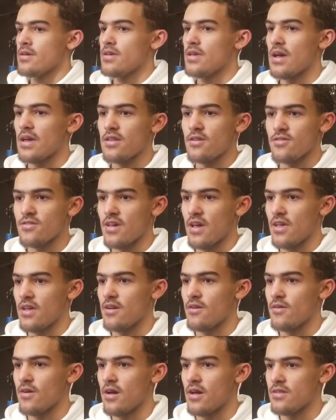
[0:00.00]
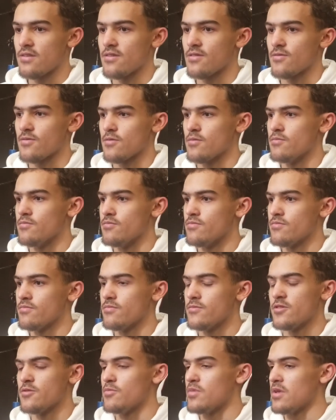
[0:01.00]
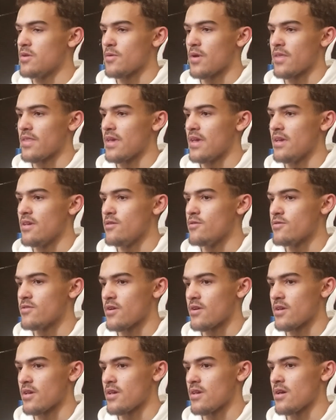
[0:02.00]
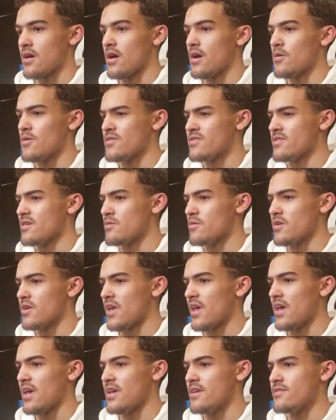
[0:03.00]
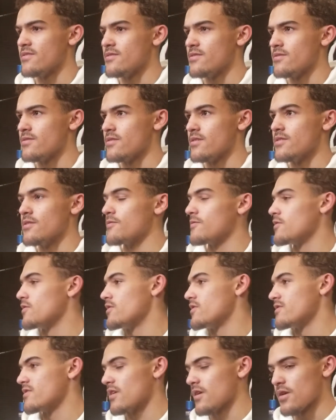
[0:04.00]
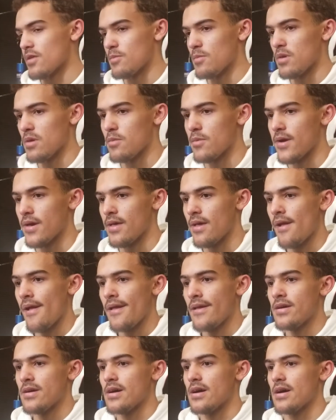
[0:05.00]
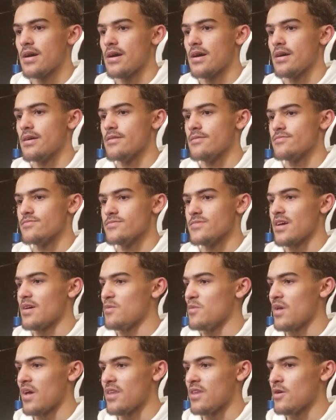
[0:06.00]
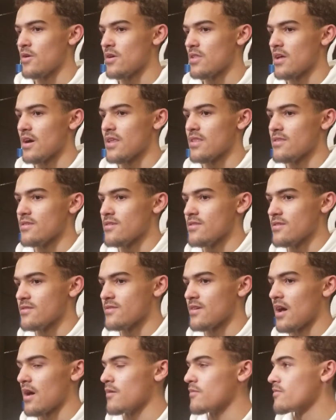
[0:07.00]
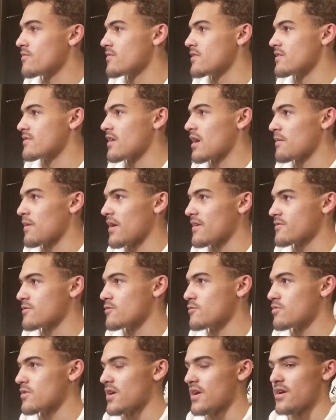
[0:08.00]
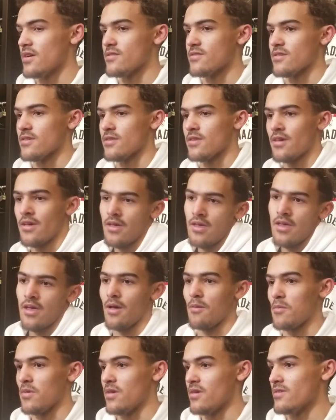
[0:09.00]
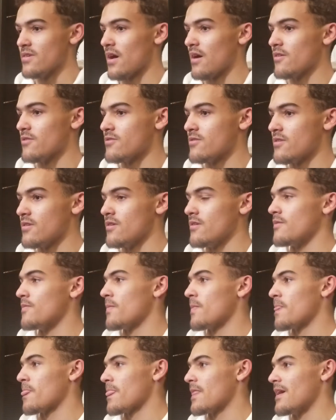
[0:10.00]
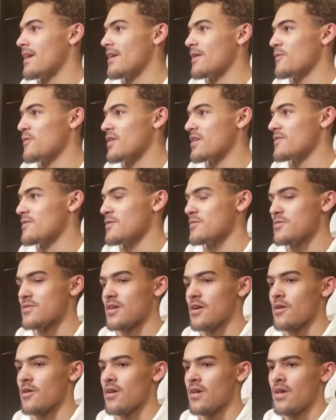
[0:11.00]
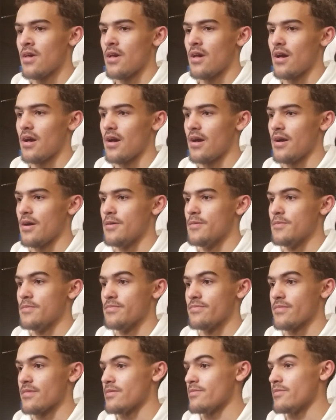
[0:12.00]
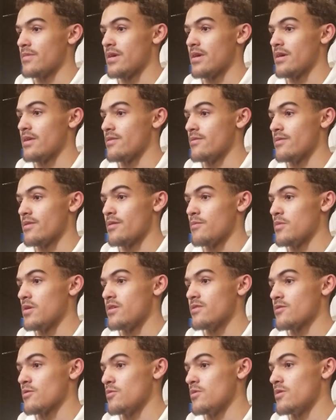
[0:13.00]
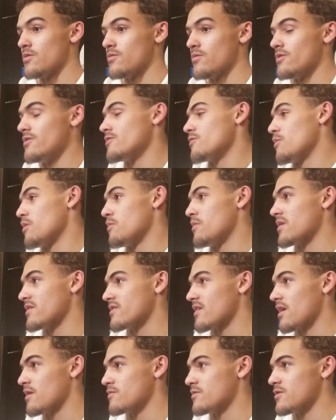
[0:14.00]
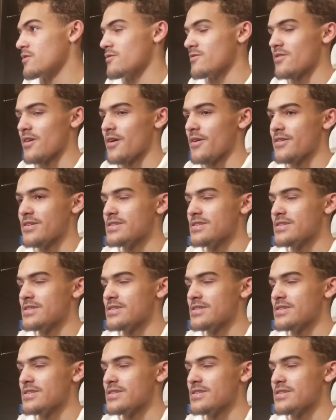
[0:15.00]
Yeah, I know Zaire just from being around the AU circuit. We're similar in age. He's a few years younger than me, but I know a lot of the top high school players, and he's obviously one of them. So, he's gonna be big time too. So,